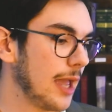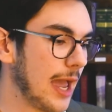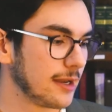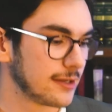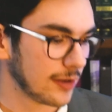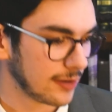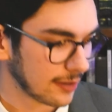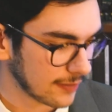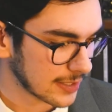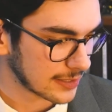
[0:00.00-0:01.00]
edited
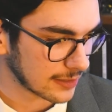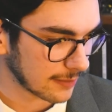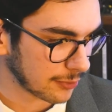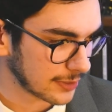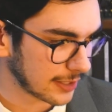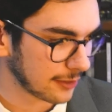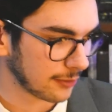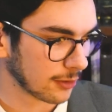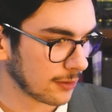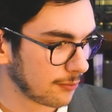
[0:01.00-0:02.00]
this
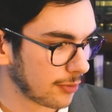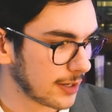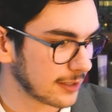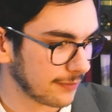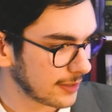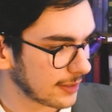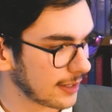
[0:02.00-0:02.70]
particular print of it,